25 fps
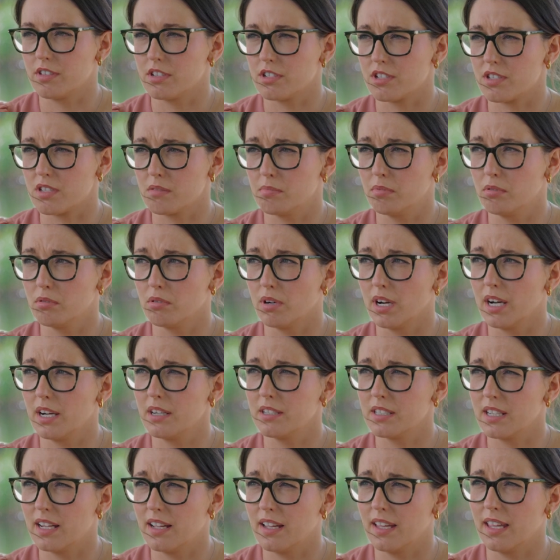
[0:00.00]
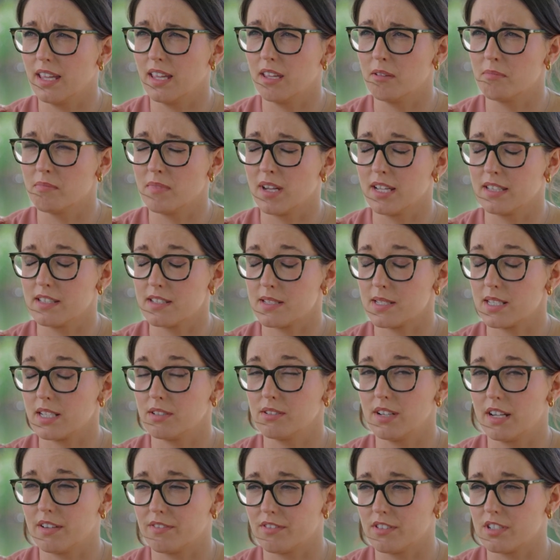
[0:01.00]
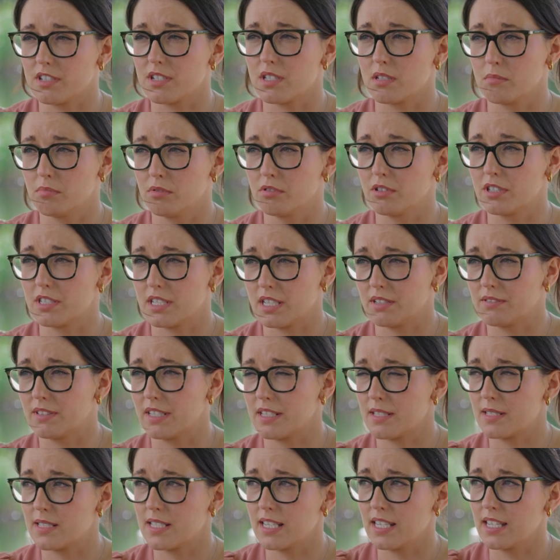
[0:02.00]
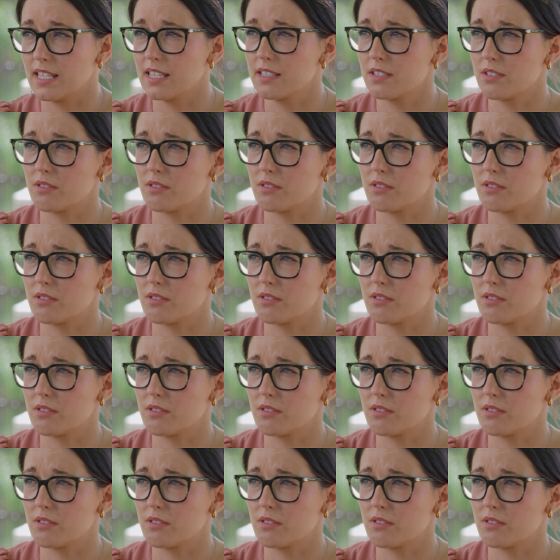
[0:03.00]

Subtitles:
their support, and I still have their support till this day,